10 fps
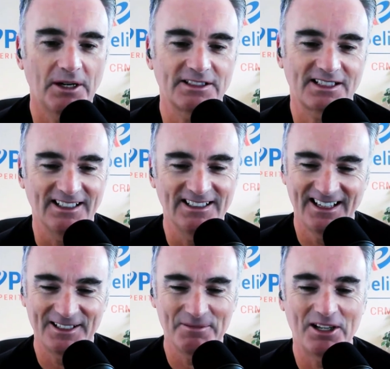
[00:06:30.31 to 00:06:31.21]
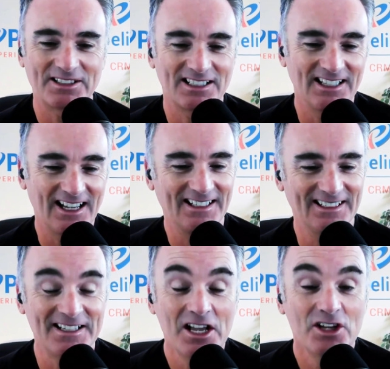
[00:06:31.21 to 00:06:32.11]
bots can the bots can handle
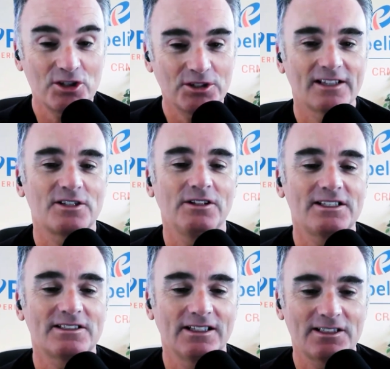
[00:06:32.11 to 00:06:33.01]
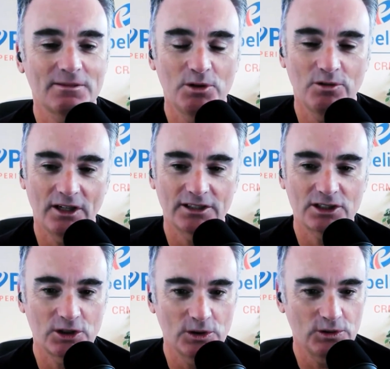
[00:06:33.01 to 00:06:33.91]
it. So yeah, so let's let's move on
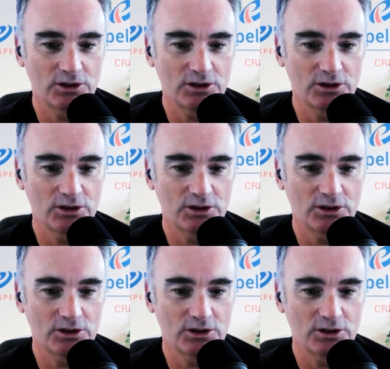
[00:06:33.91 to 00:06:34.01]
to